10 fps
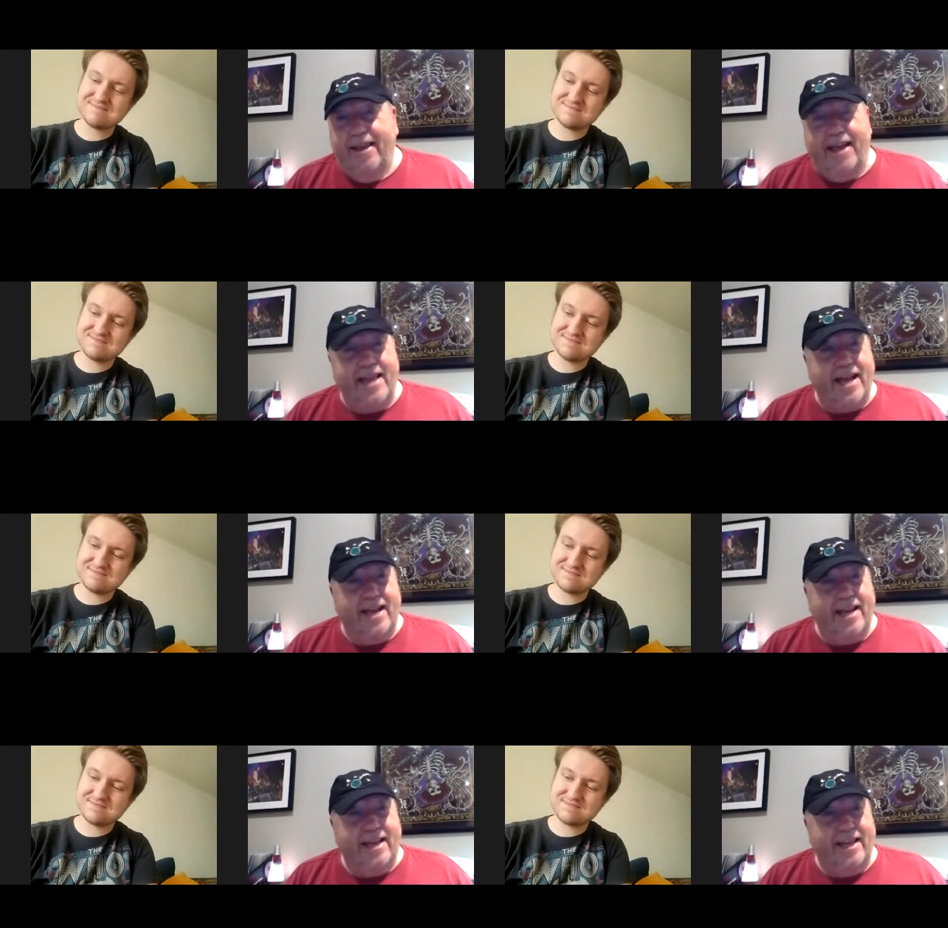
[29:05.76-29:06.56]
Speaker 1: and
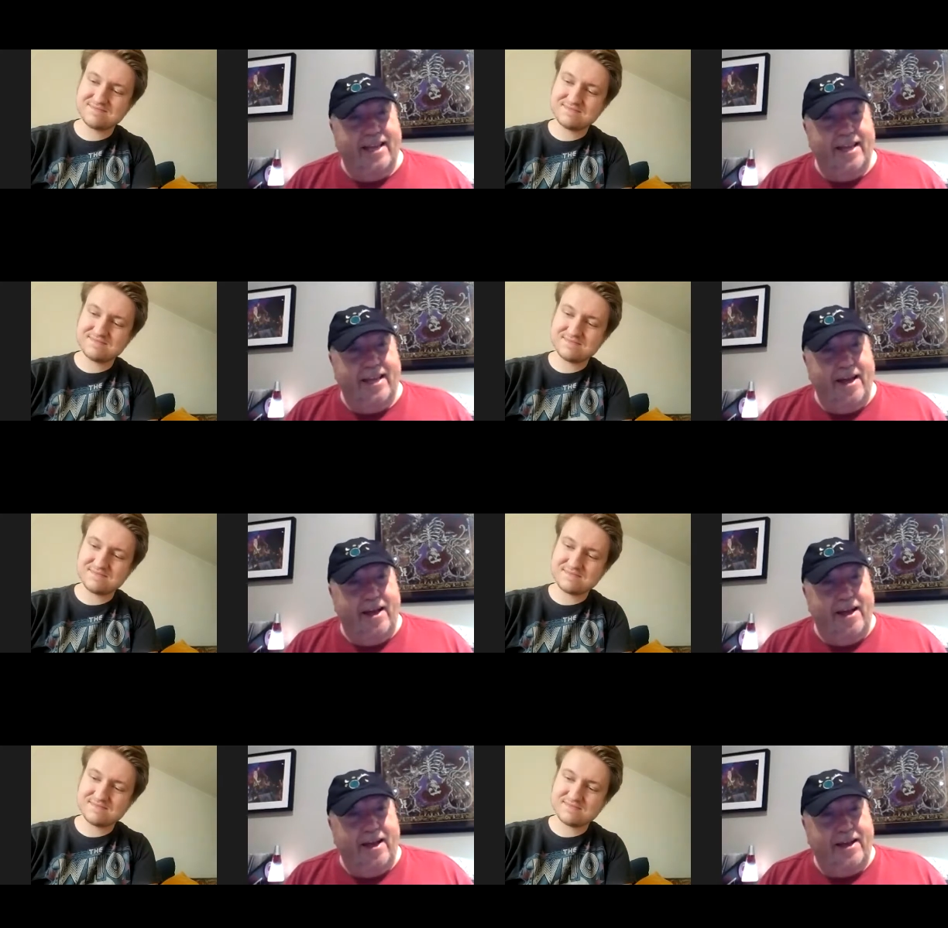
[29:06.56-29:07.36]
then
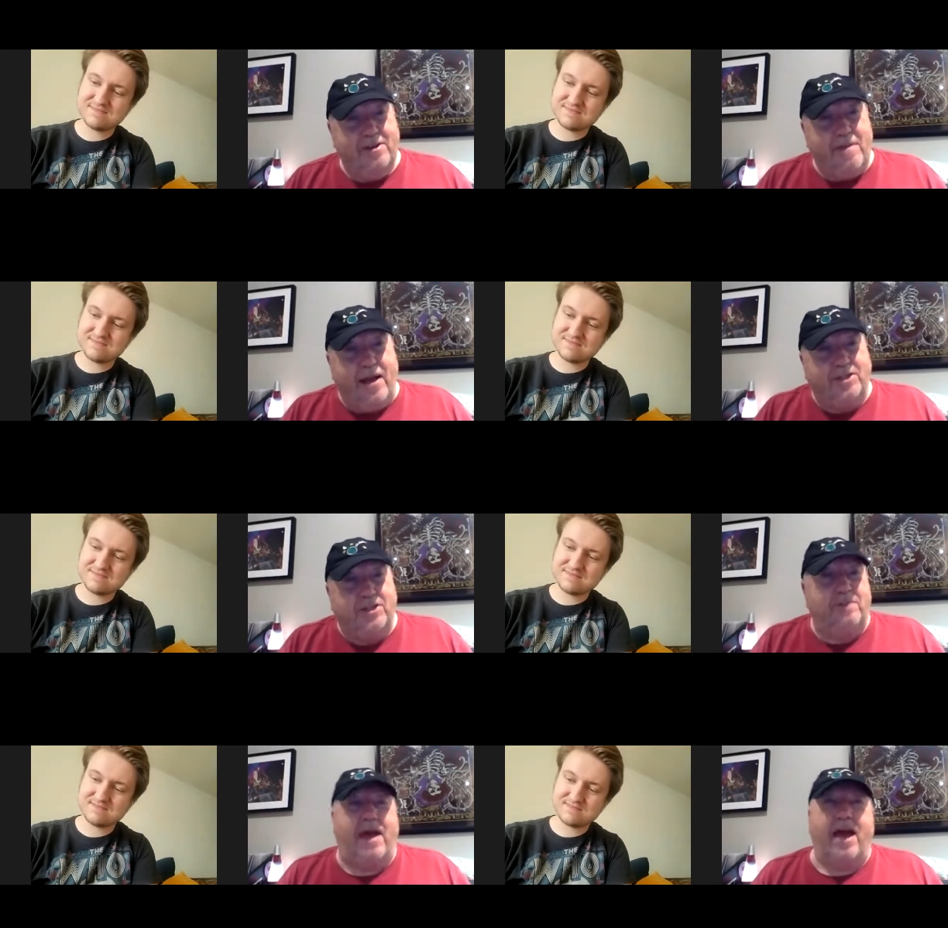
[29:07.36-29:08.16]
can you imagine
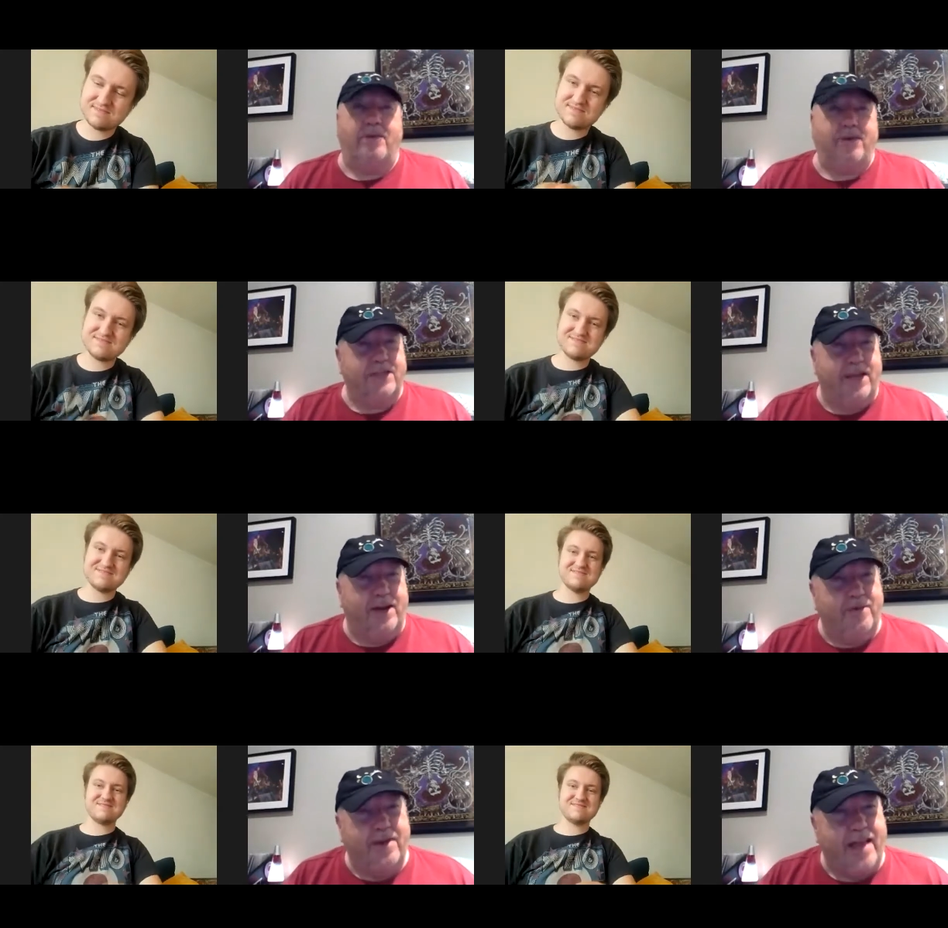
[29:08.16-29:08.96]
Jimi Hendrix
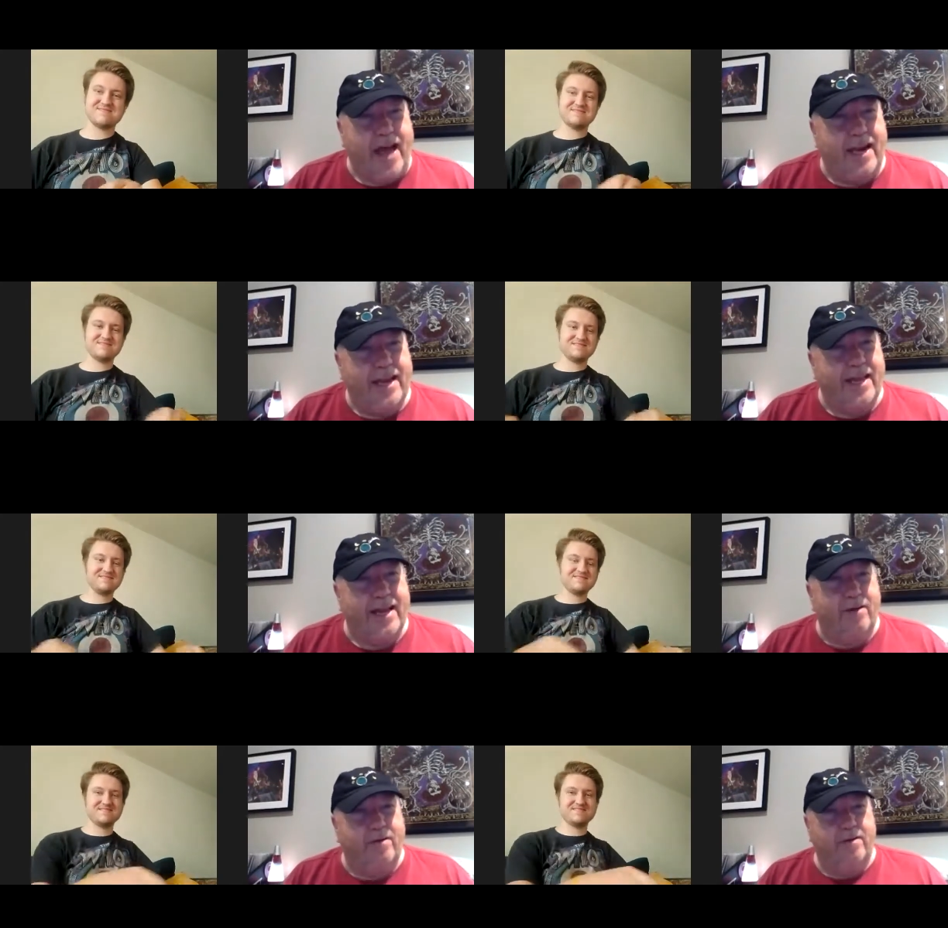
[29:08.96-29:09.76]
hearing that and
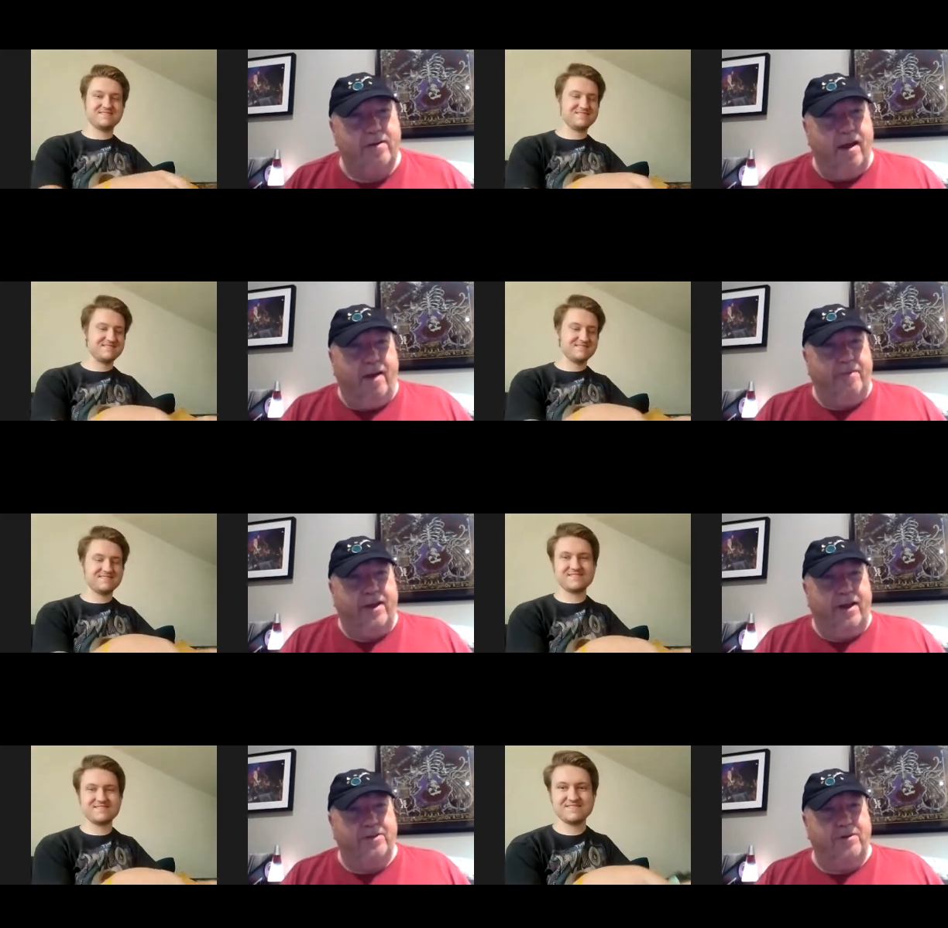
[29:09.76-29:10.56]
then going, "Yeah, I
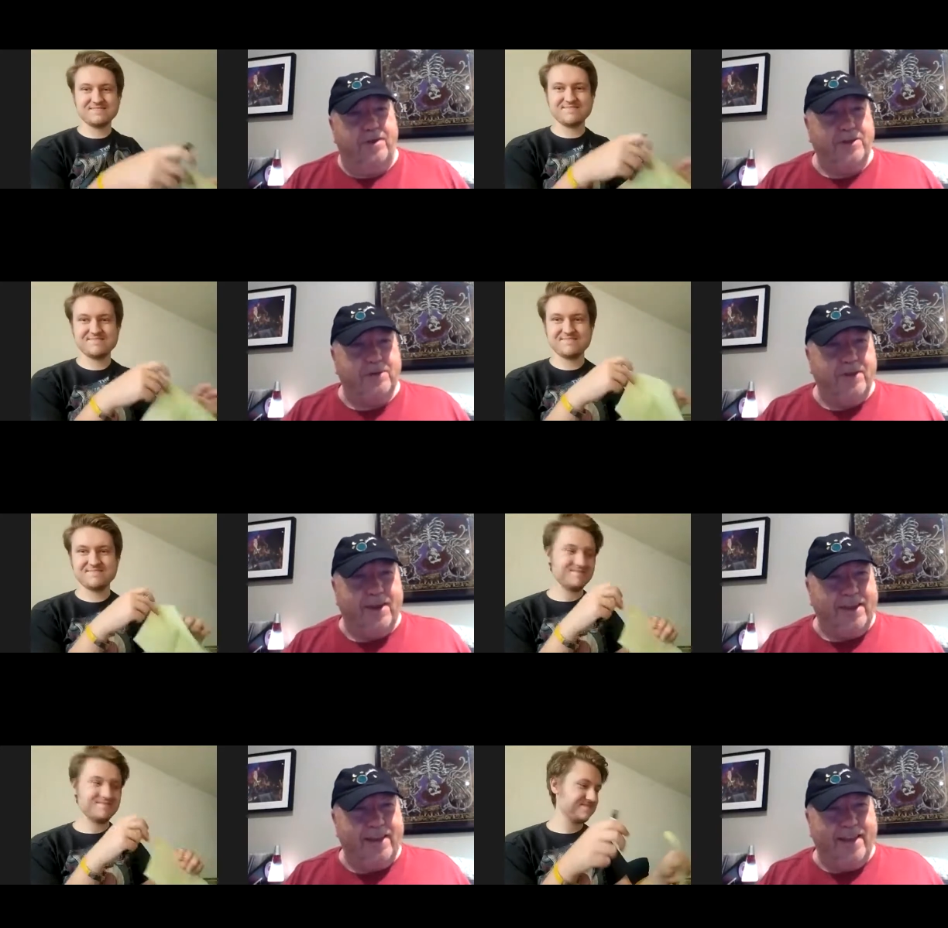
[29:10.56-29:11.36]
think I'll do this with it?